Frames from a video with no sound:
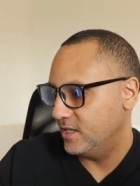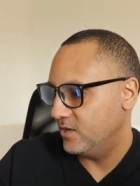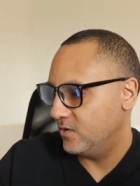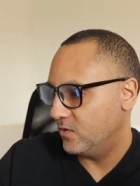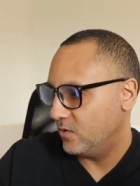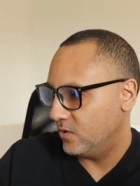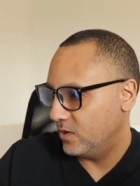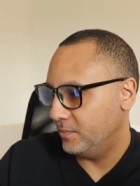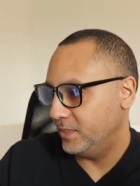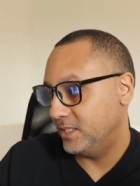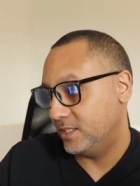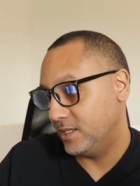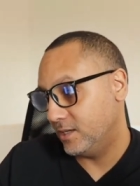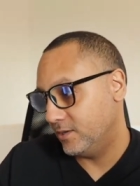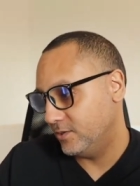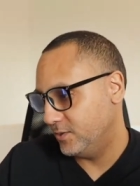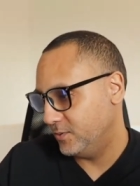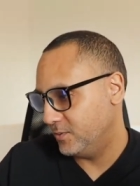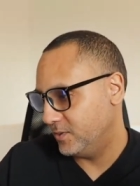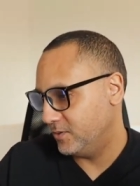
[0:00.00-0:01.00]
Well, let me tell
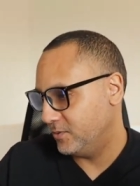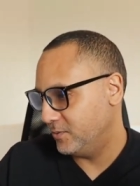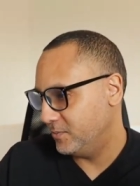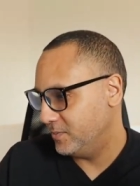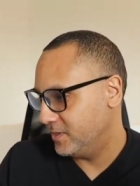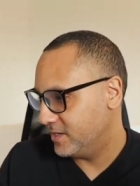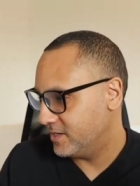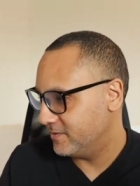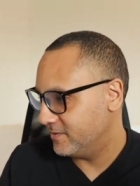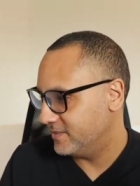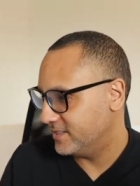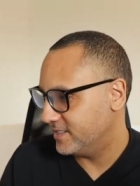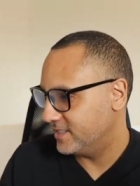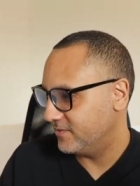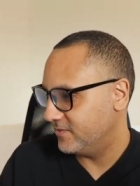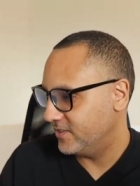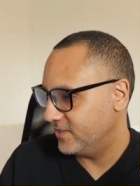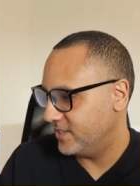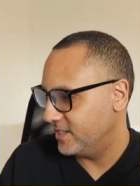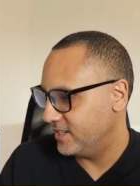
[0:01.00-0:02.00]
you what it will become in 10
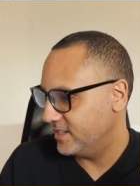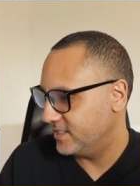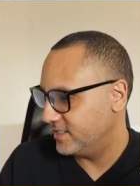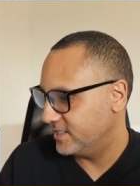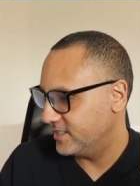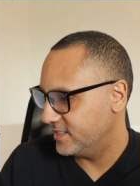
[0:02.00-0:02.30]
more years.